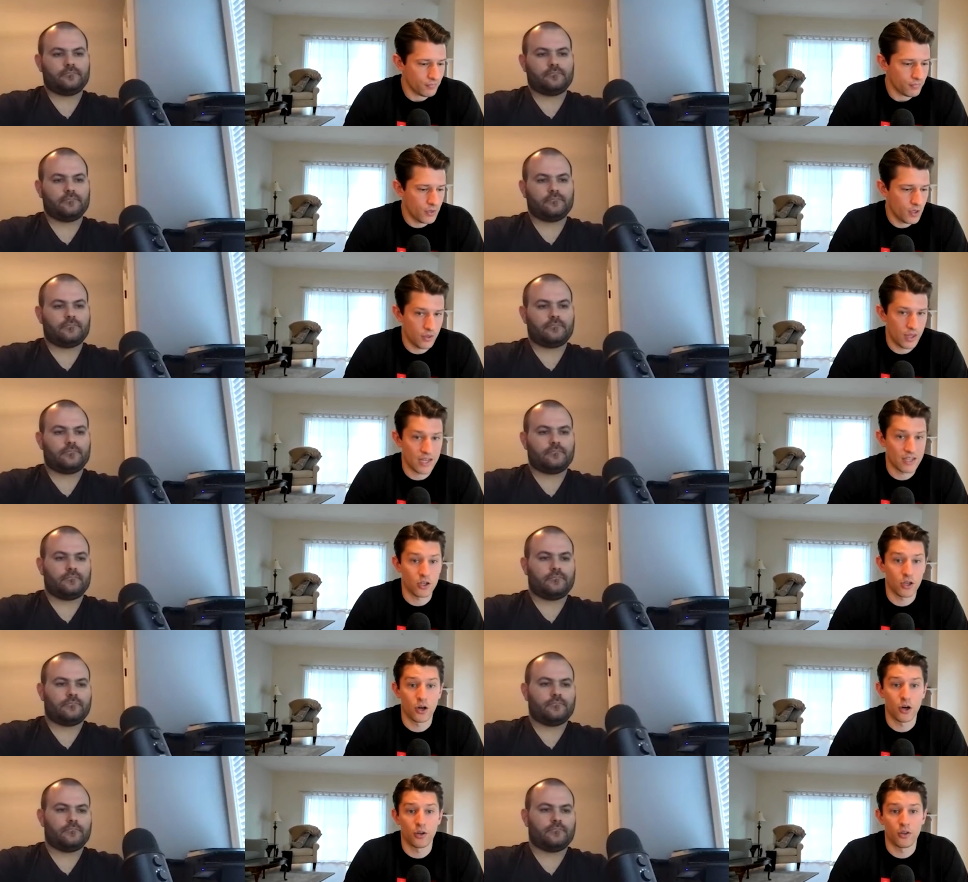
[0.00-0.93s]
Speaker 1: you know that's going
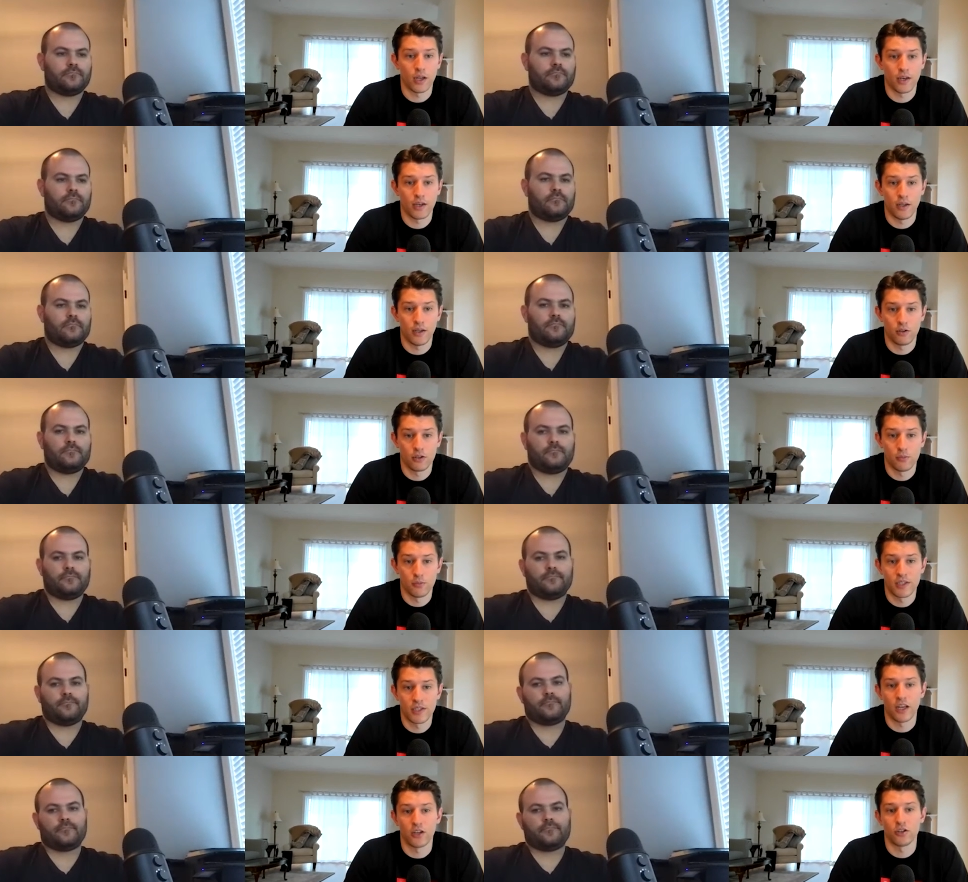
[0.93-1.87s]
to hurt that deal
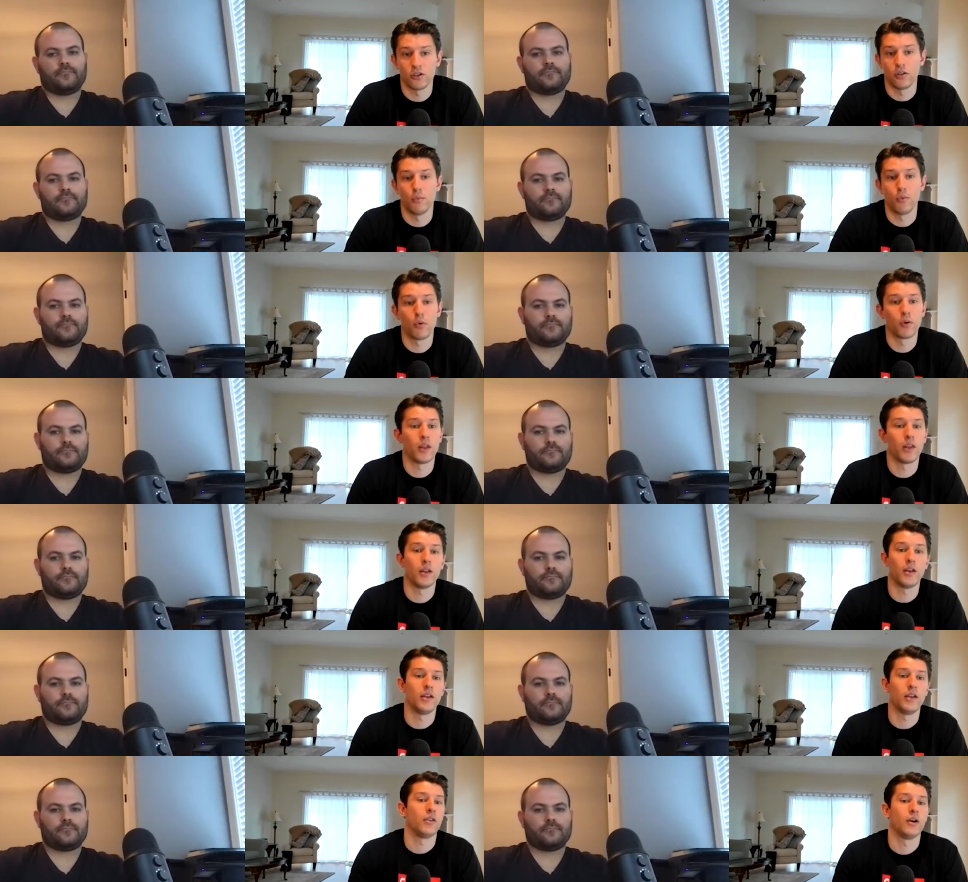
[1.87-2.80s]
substantially more than the
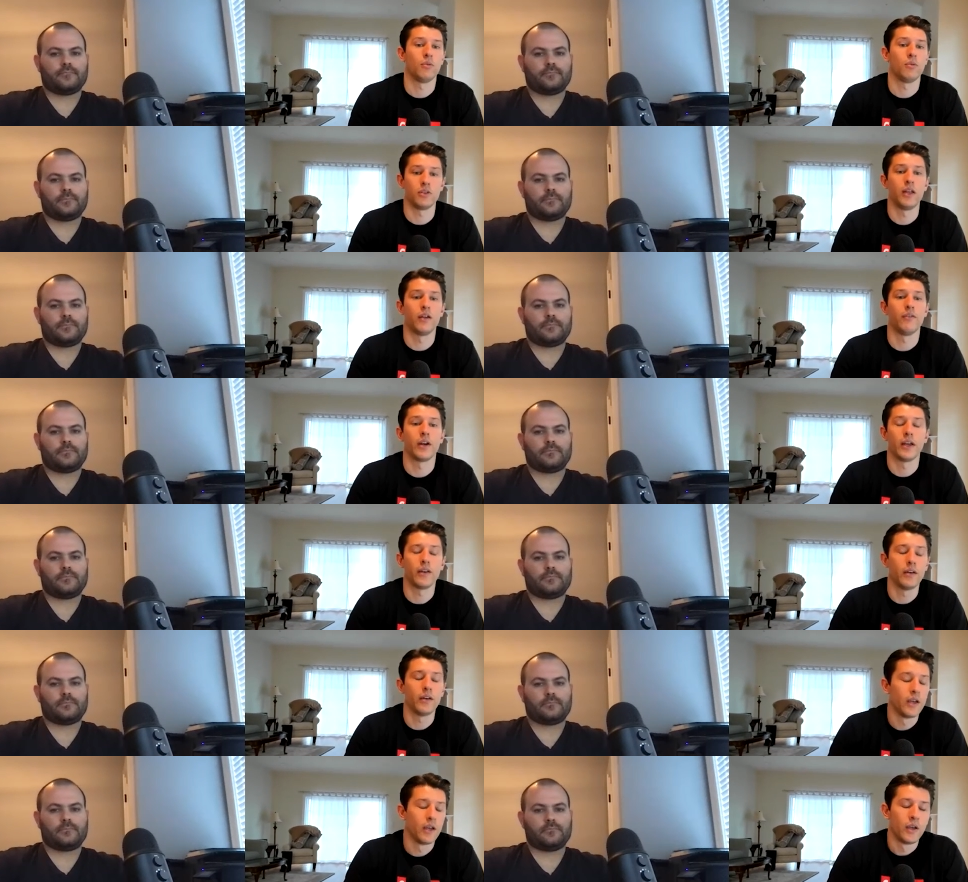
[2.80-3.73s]
deal that was levered at
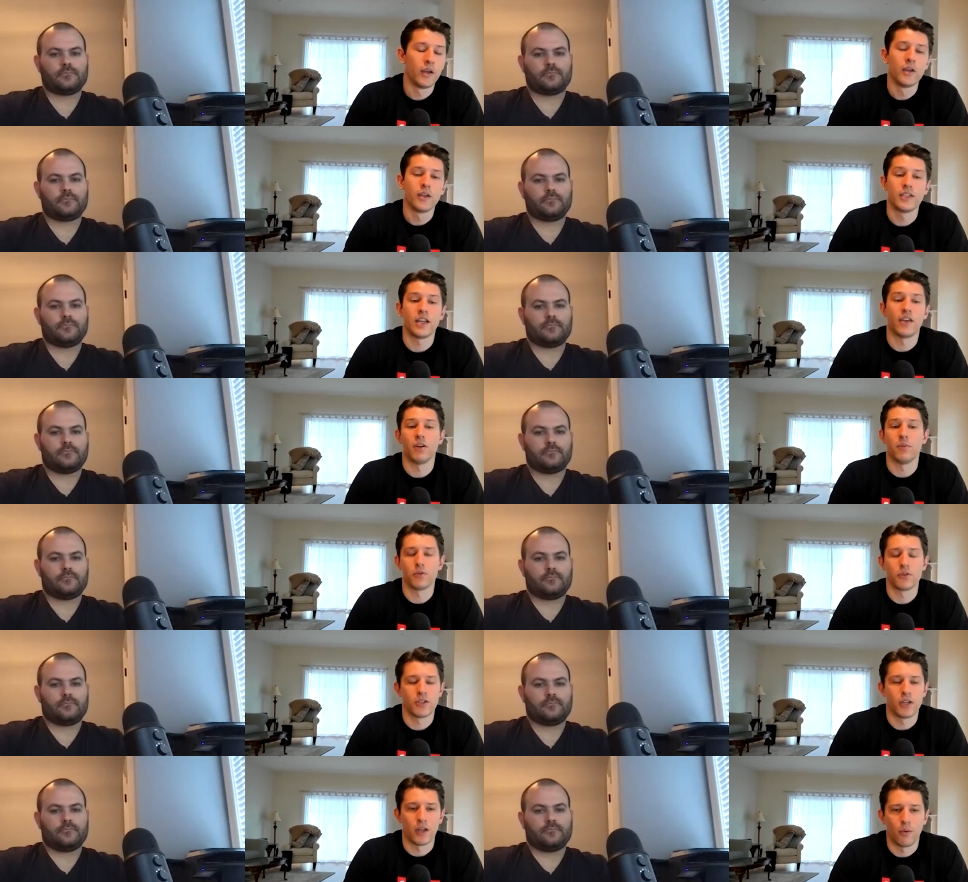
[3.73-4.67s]

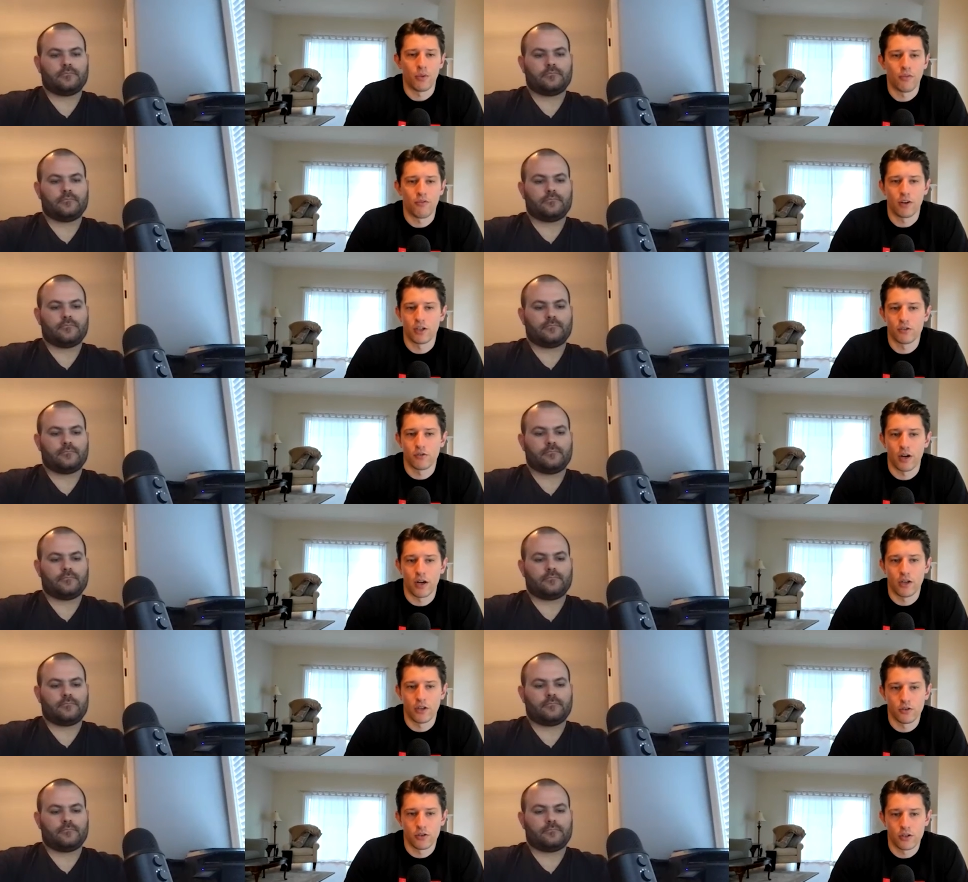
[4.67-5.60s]
70% with fixed rate
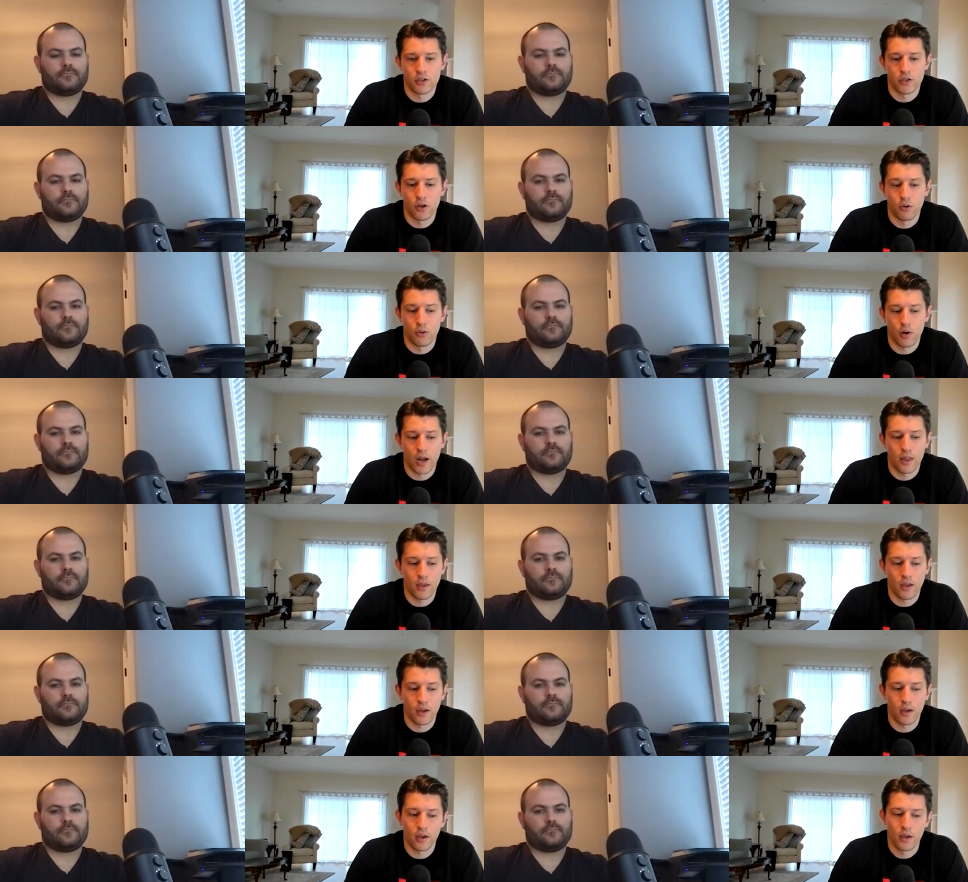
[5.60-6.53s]
interest. So I
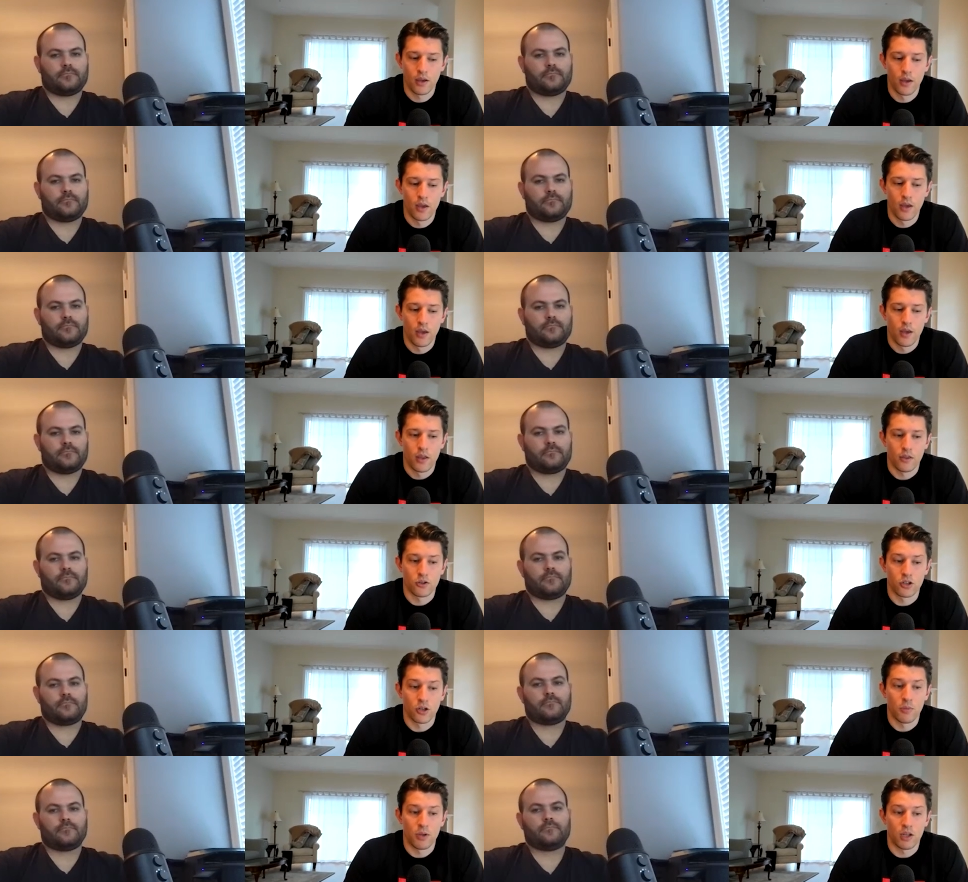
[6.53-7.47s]
think
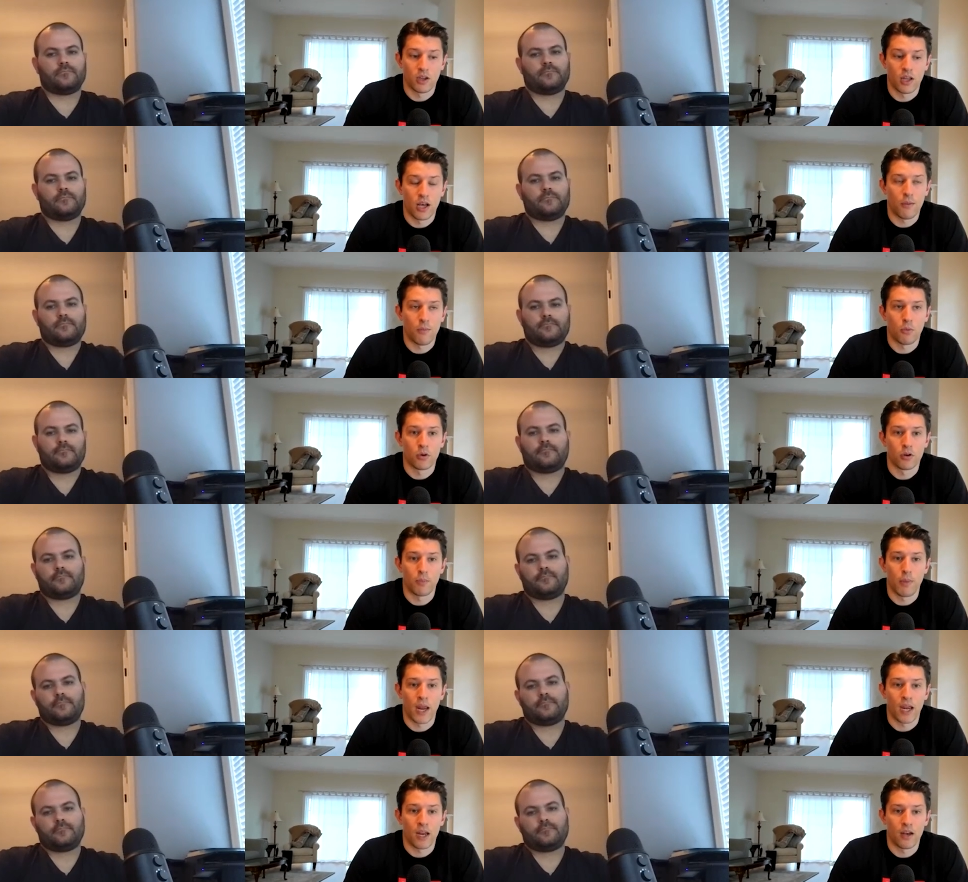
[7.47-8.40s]
there's going to be a lot more
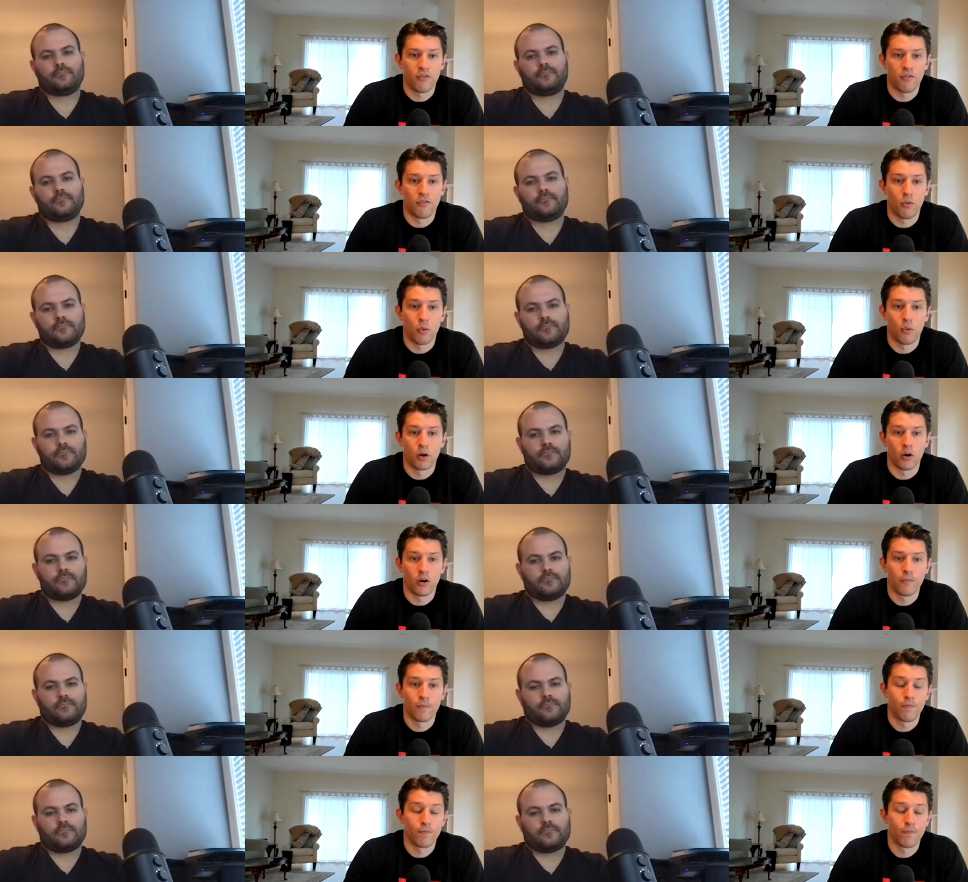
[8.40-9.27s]
demand for